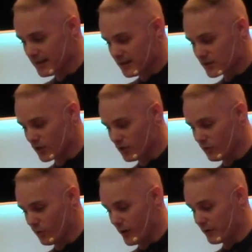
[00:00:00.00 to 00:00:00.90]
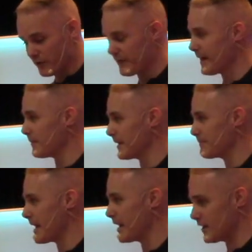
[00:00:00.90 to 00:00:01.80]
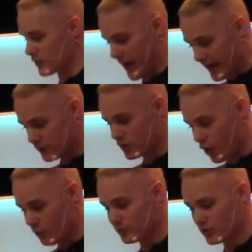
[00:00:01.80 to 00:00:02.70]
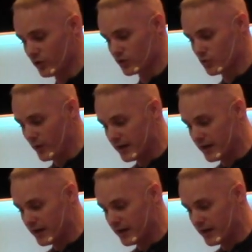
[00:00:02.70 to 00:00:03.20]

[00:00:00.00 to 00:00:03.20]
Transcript: So we are a family. And as, as Hope Church, we